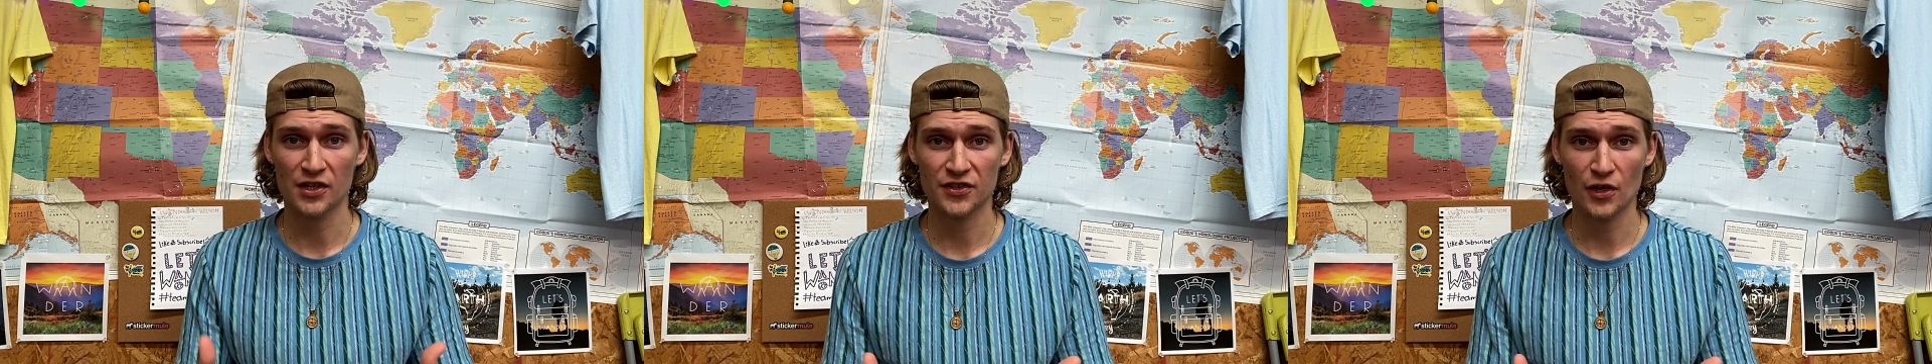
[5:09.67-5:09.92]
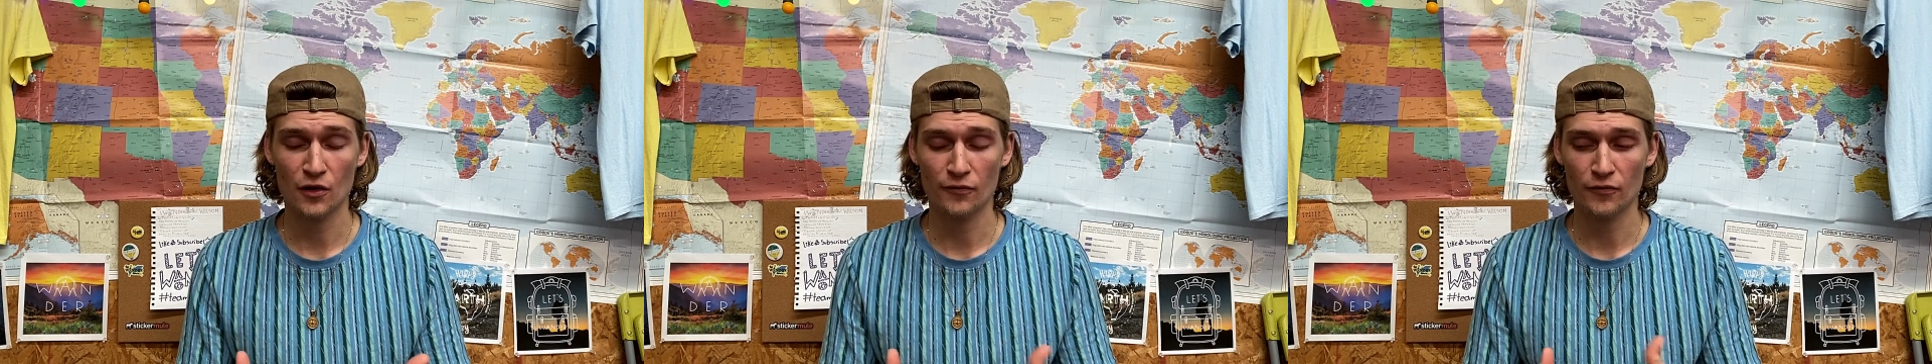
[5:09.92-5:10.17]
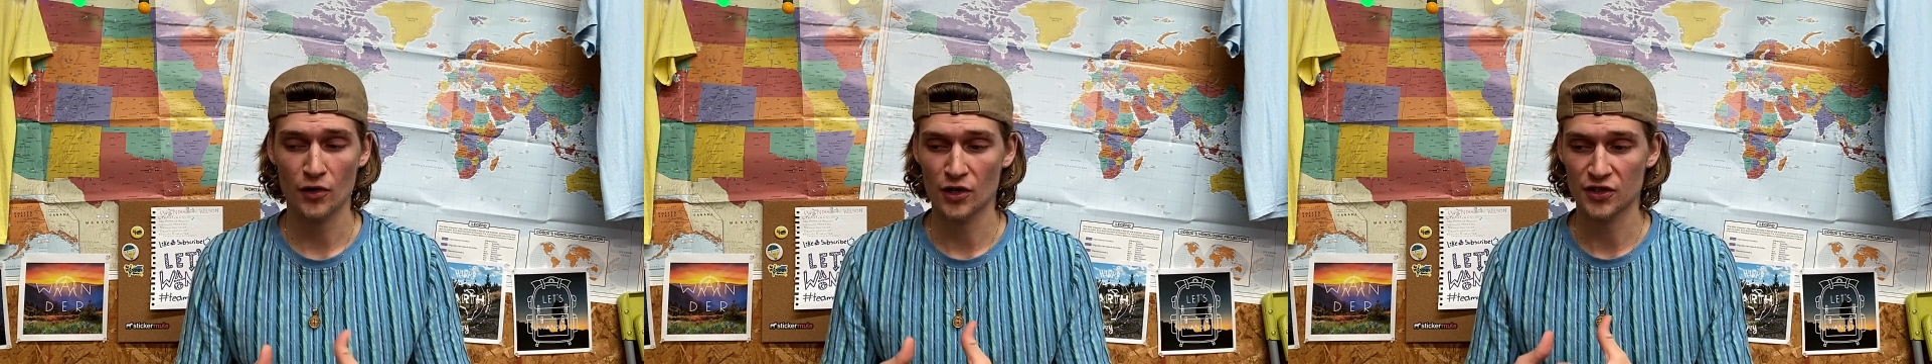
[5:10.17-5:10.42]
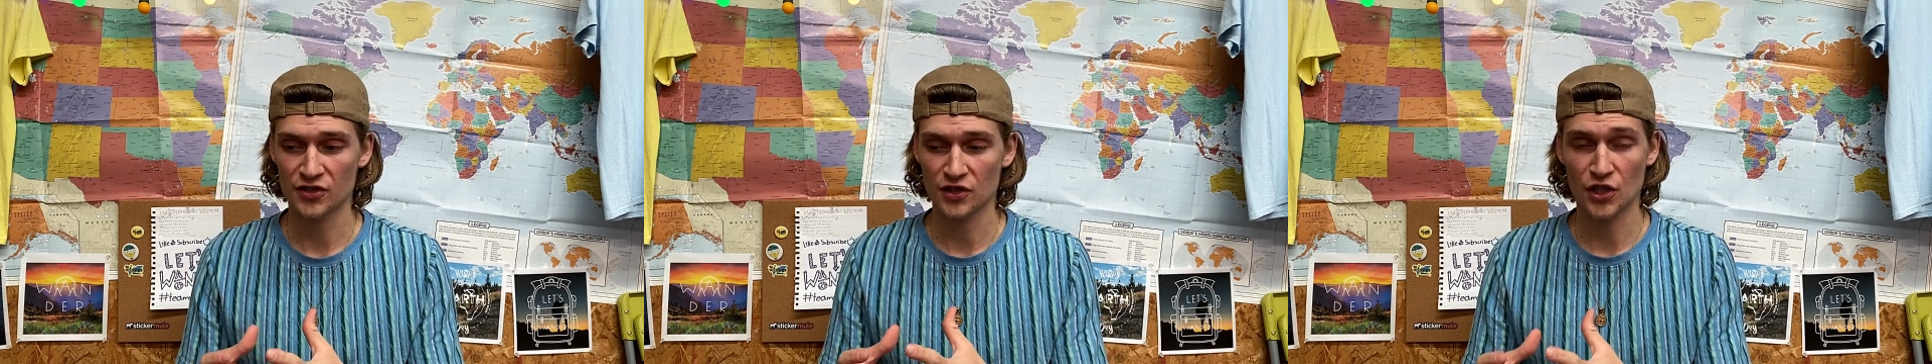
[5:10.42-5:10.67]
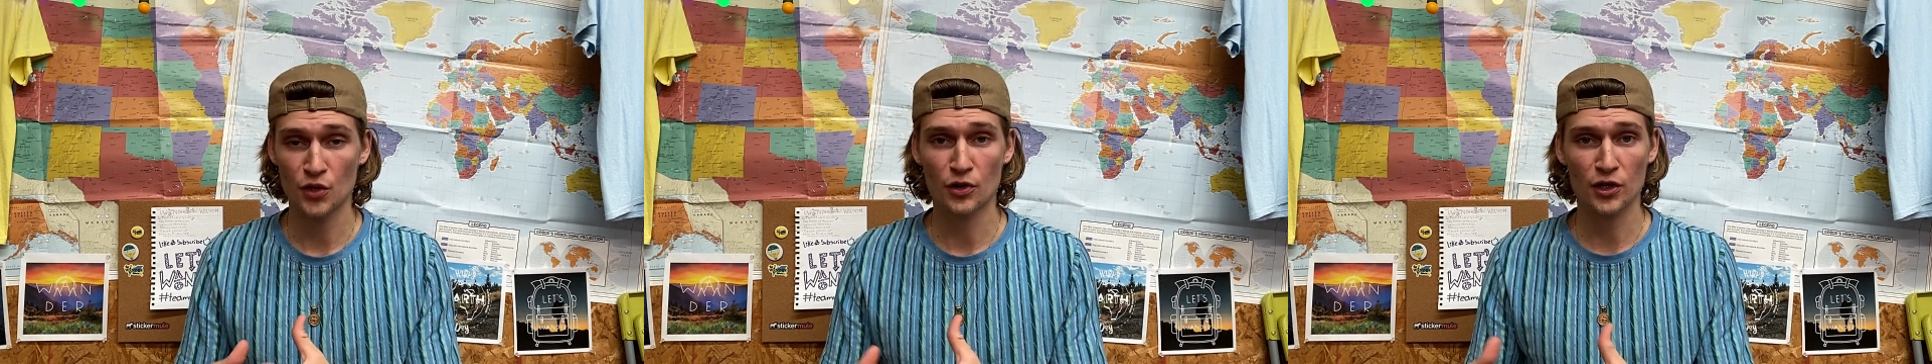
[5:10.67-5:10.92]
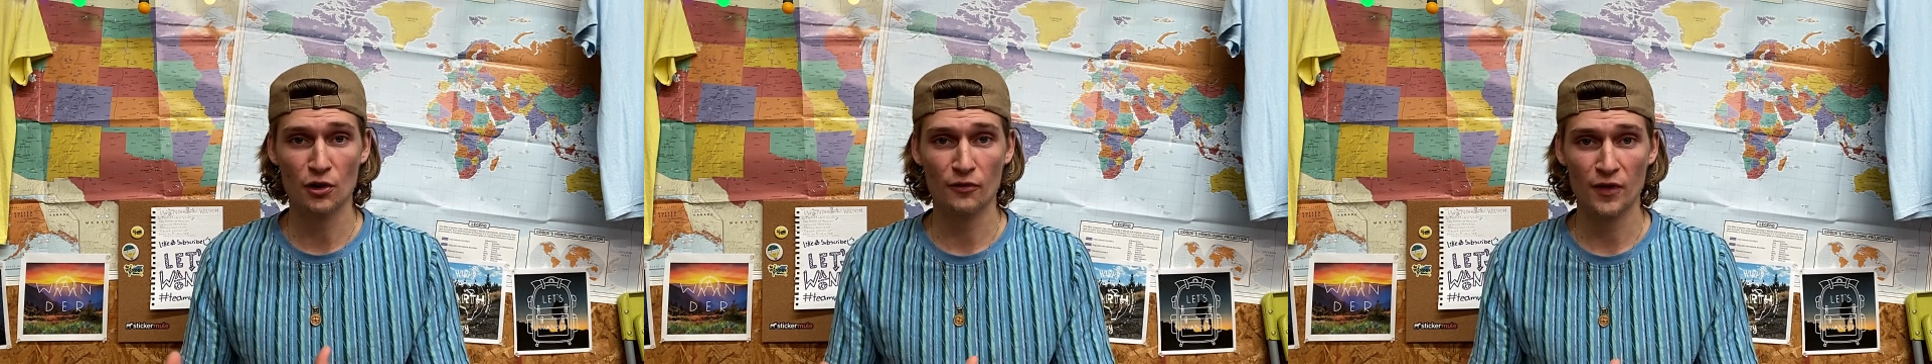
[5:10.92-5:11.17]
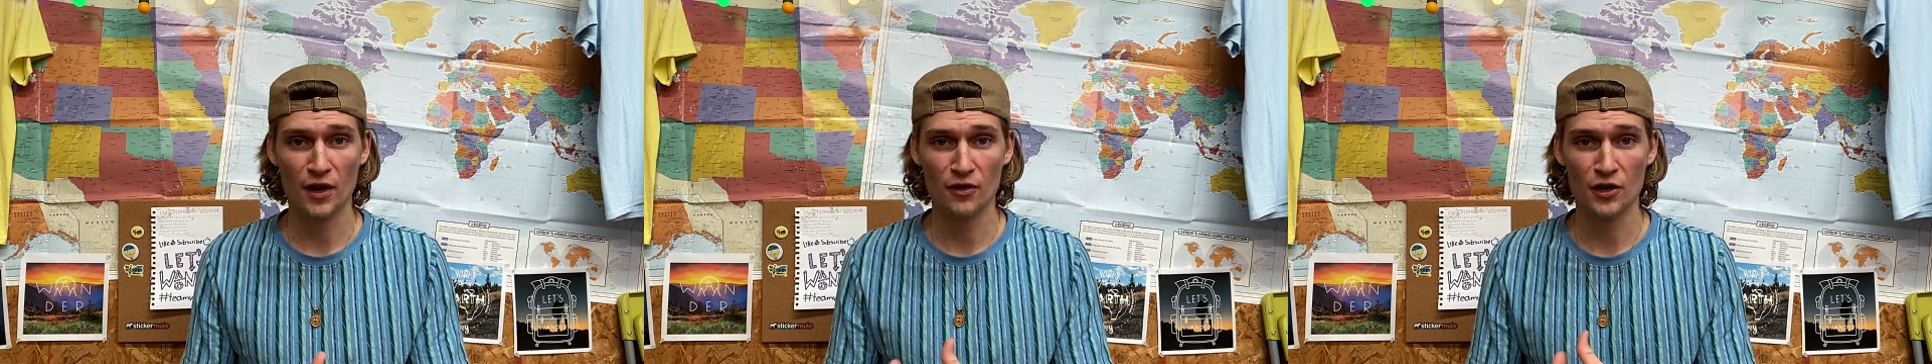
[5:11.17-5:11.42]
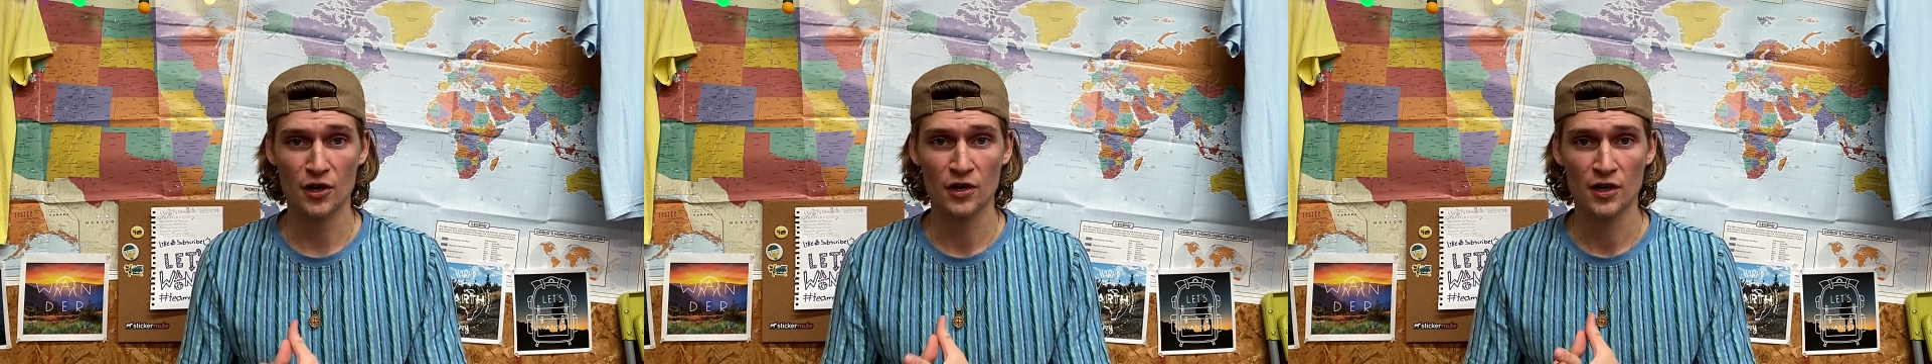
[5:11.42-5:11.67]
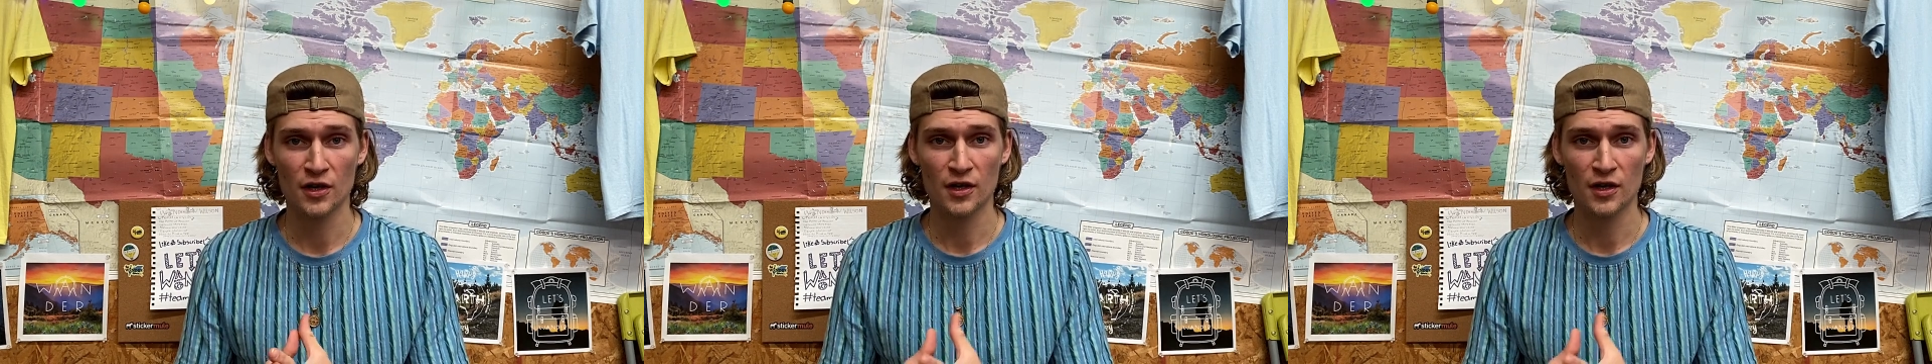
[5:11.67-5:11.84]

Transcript: yourself, or just you and a co-founder,